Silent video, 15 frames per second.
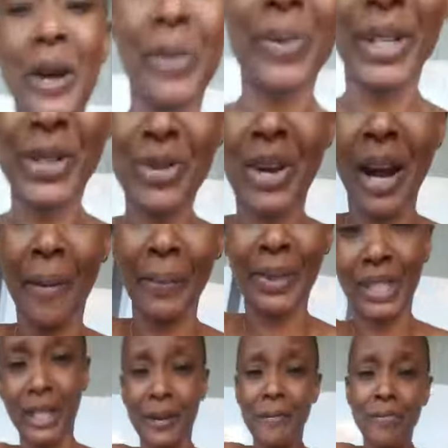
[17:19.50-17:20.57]
when you come
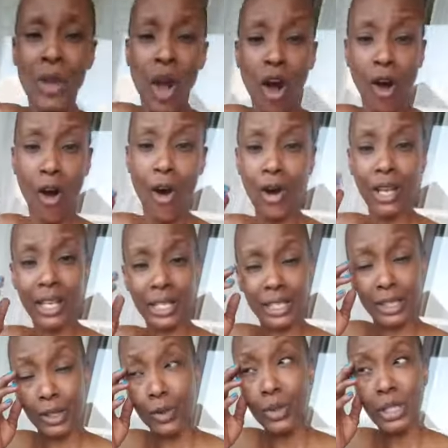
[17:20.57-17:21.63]
to
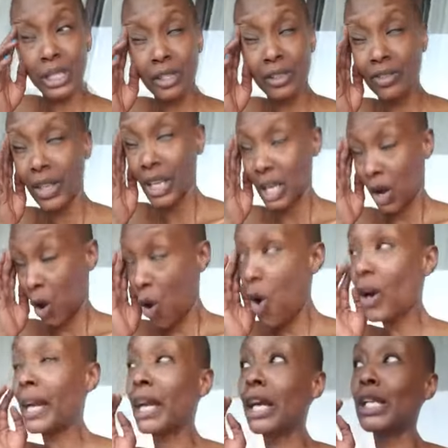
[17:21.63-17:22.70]
all-exclusive,
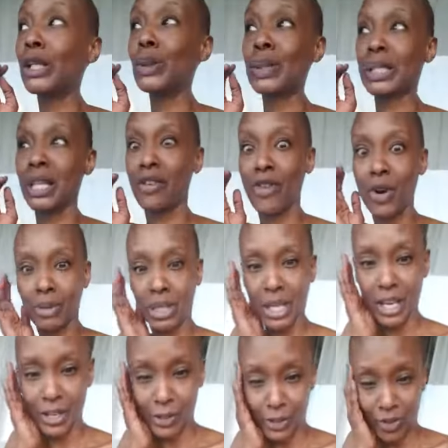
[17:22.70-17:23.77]
all-inclusive
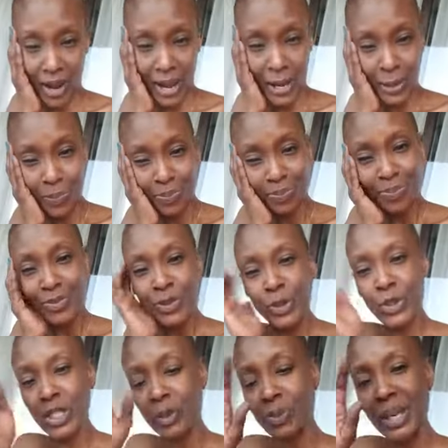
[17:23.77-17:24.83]
hotels, right? You
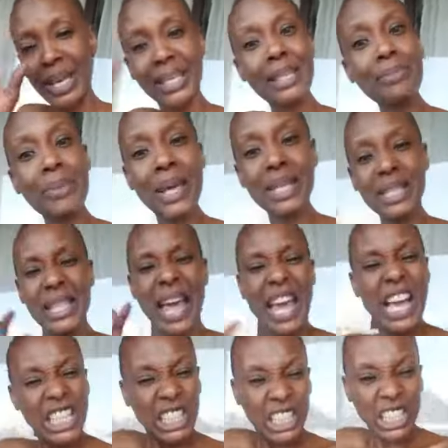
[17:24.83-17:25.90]
just be, and them kids like,
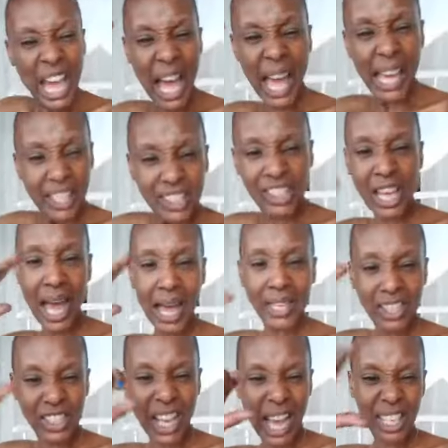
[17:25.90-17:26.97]
shots.
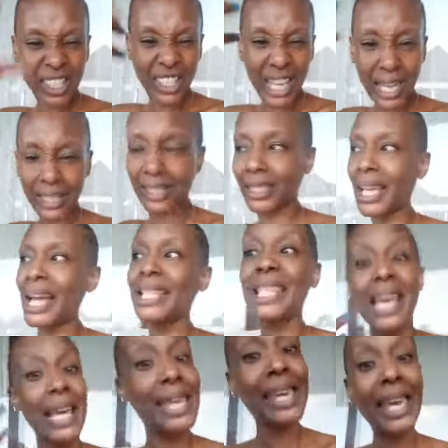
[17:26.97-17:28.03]

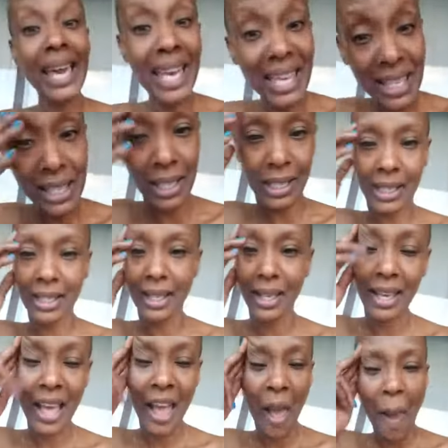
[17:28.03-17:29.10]
Kids!
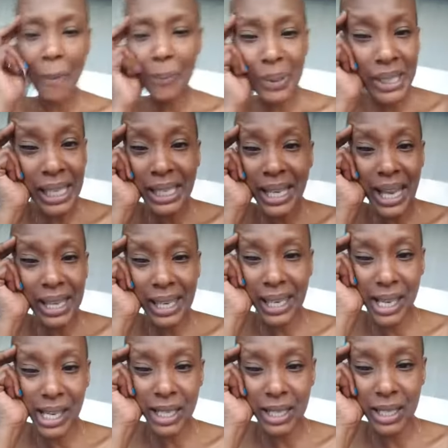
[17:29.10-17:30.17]
But they're not
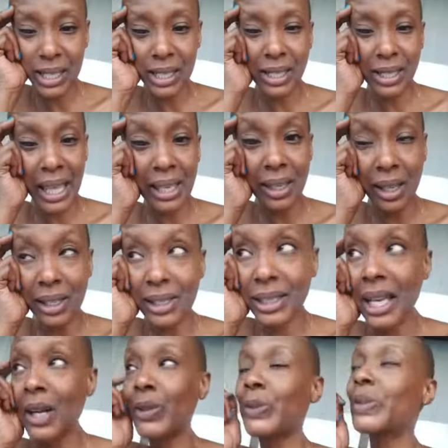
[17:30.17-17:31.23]
kids. They're young
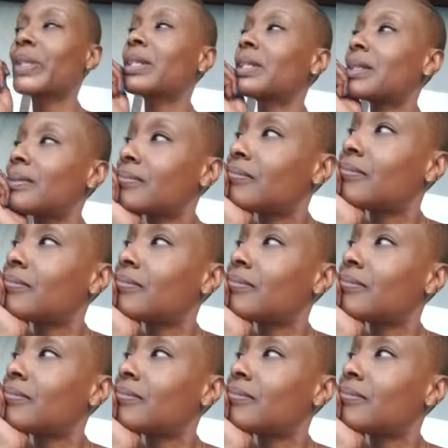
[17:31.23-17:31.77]
adults.